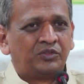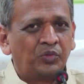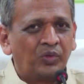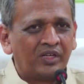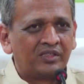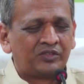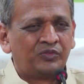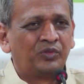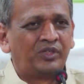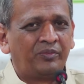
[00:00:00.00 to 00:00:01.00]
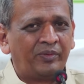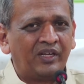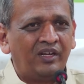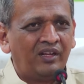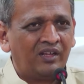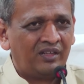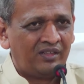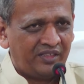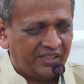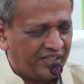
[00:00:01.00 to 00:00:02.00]
students who typically learn
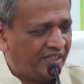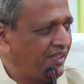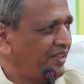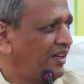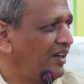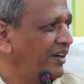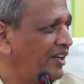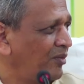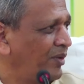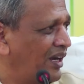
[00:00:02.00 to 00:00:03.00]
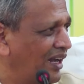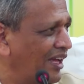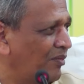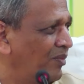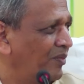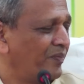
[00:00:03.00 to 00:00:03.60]
theory and little bit lab